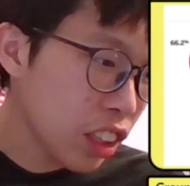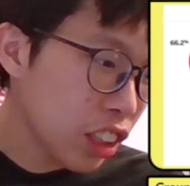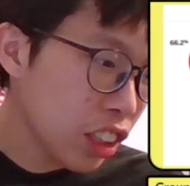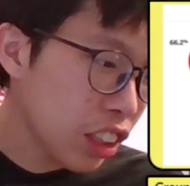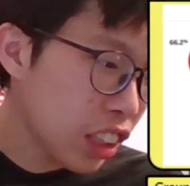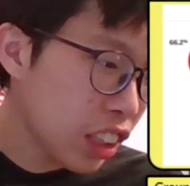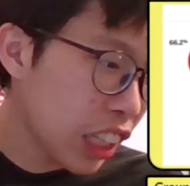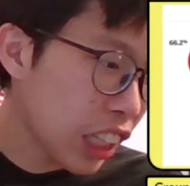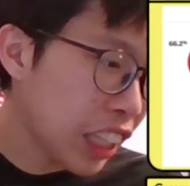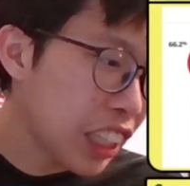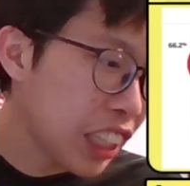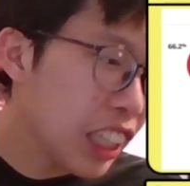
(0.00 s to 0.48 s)

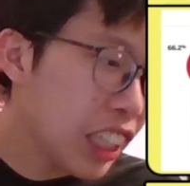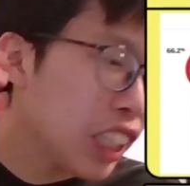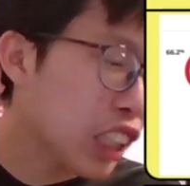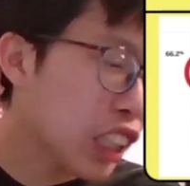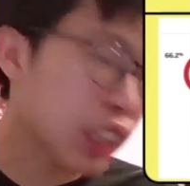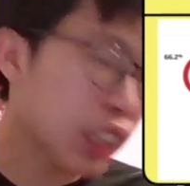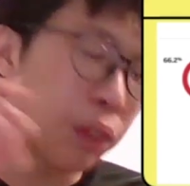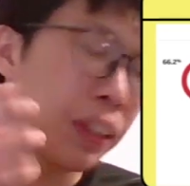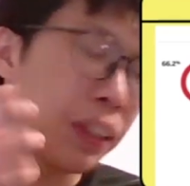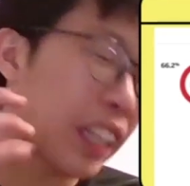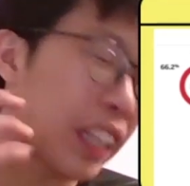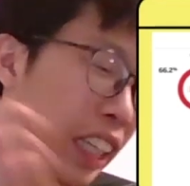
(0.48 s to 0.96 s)
there needs to
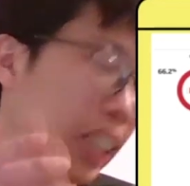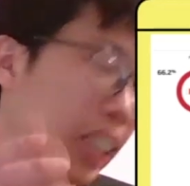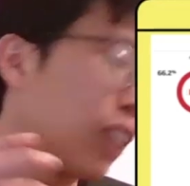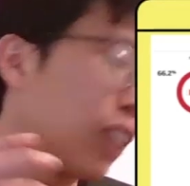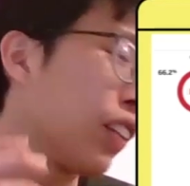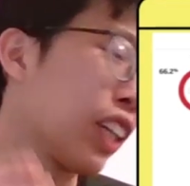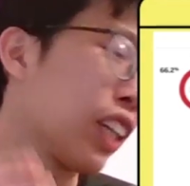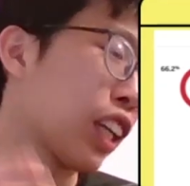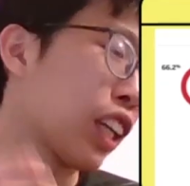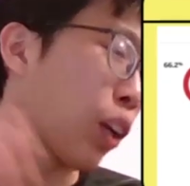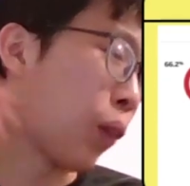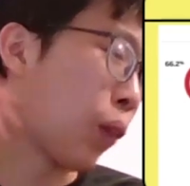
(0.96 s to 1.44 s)
be
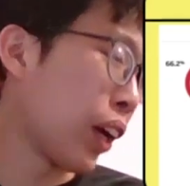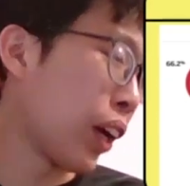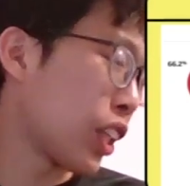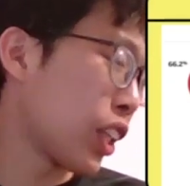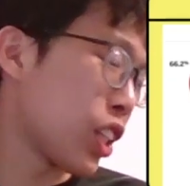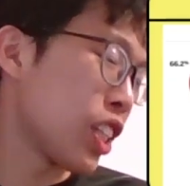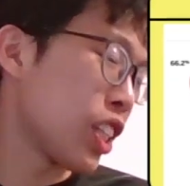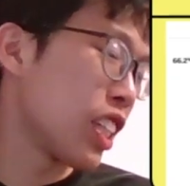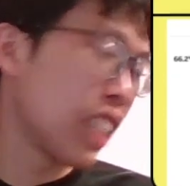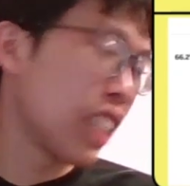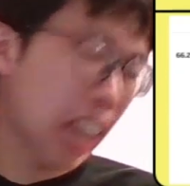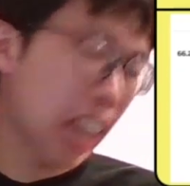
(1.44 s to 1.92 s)
serious
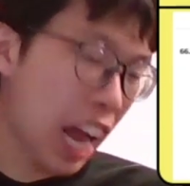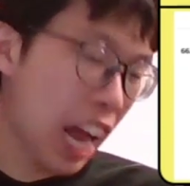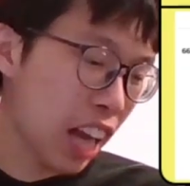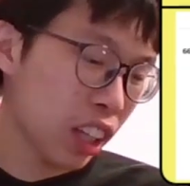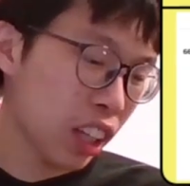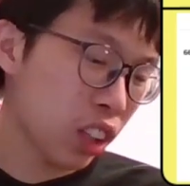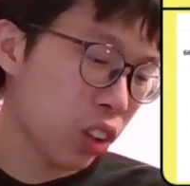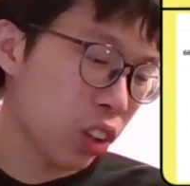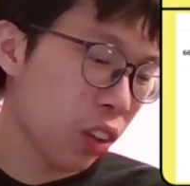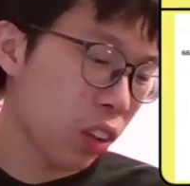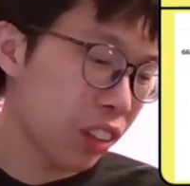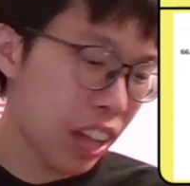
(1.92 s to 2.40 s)
questions
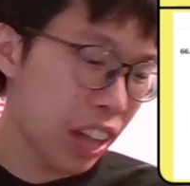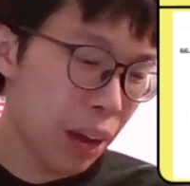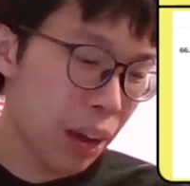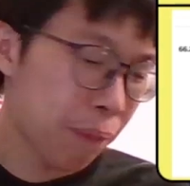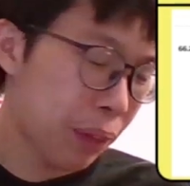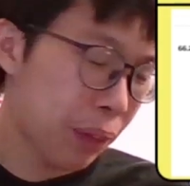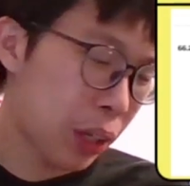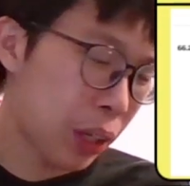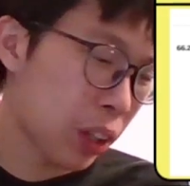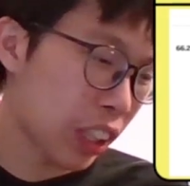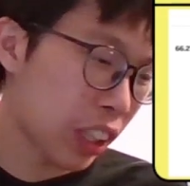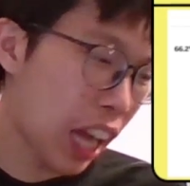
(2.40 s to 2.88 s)
asked on that
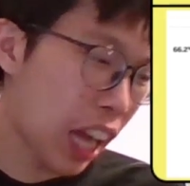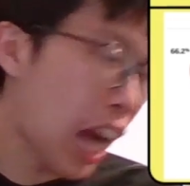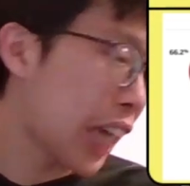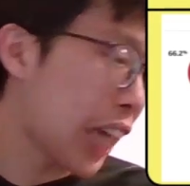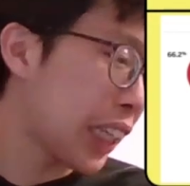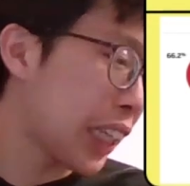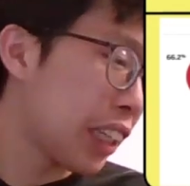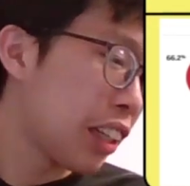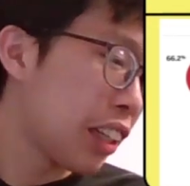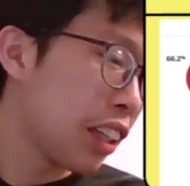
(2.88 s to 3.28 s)
because I,